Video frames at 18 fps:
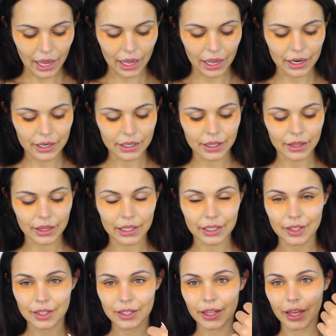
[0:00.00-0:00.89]
and
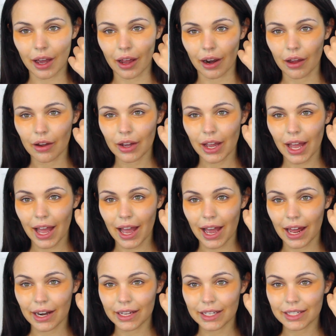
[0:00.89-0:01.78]
this is the colour,
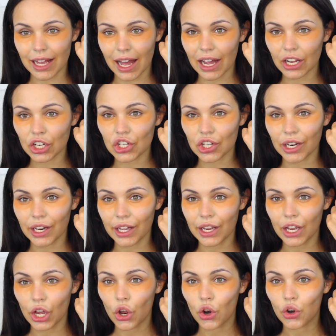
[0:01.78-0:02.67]
and it's
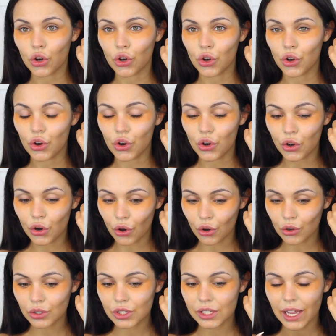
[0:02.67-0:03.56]
actually
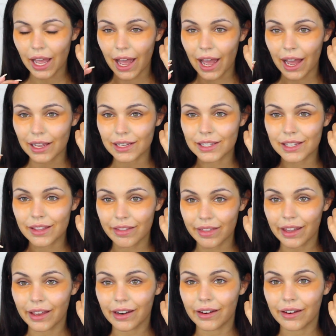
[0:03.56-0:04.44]
not as
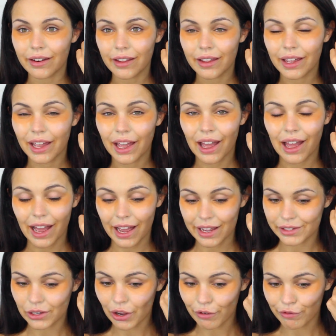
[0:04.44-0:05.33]
thin
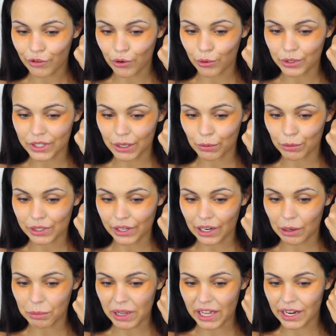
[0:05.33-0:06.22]
as I thought it was
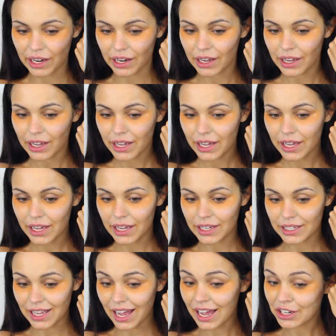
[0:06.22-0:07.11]
going to be.
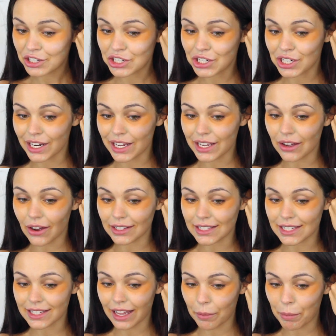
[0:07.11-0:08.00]
it's actually,
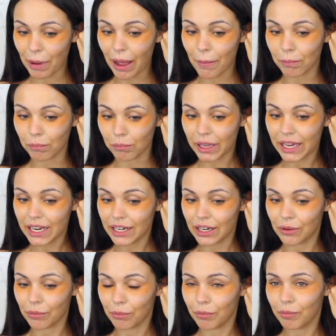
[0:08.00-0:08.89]
I'd say about
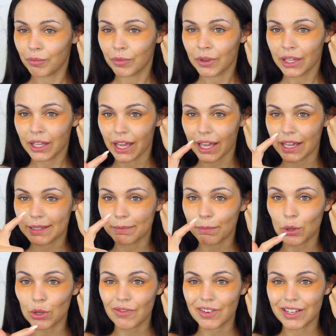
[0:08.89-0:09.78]
medium. It
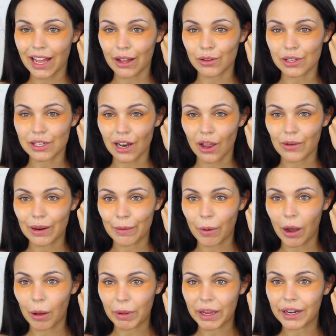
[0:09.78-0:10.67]
is moving down
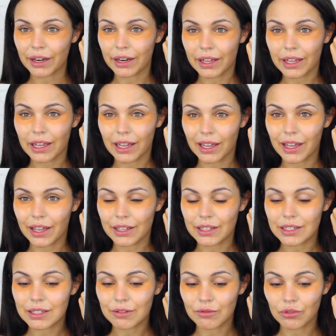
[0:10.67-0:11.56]
slowly, but I mean,
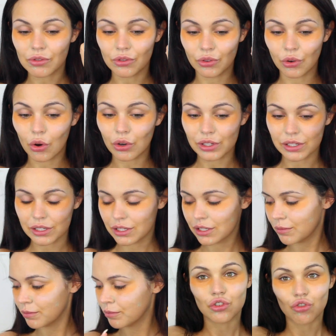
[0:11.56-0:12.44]
it's not
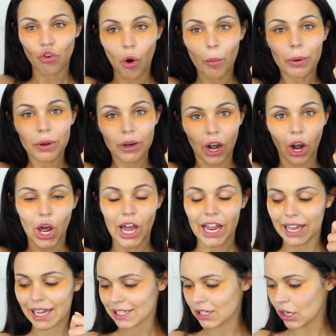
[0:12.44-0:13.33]
as
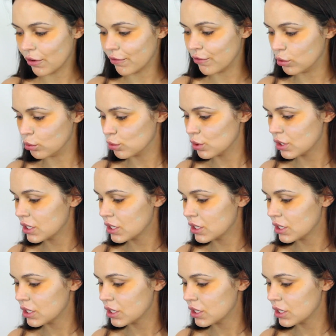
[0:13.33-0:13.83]
drop-like as I thought.